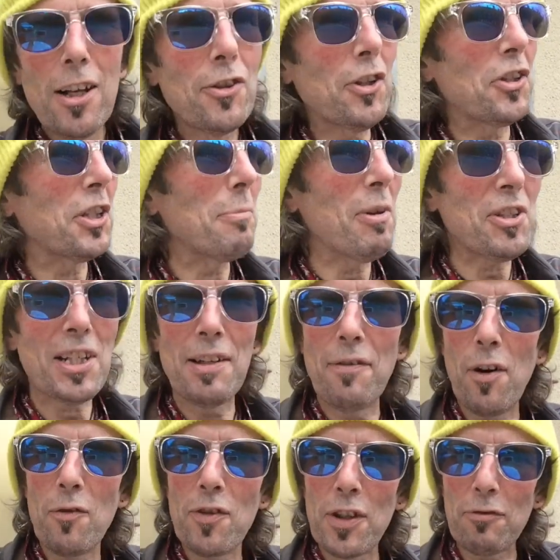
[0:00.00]
So she must
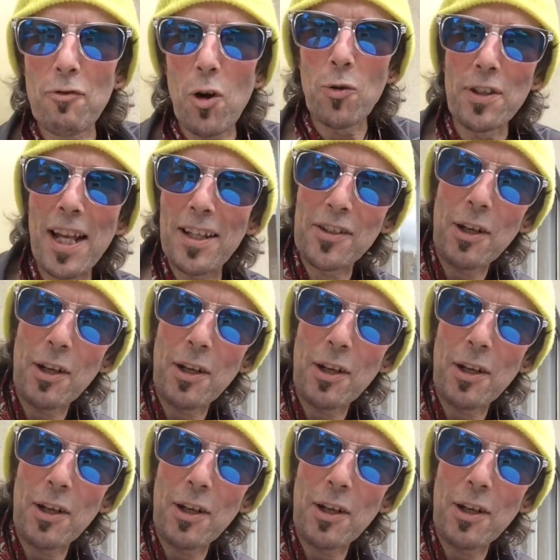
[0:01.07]
live over the road there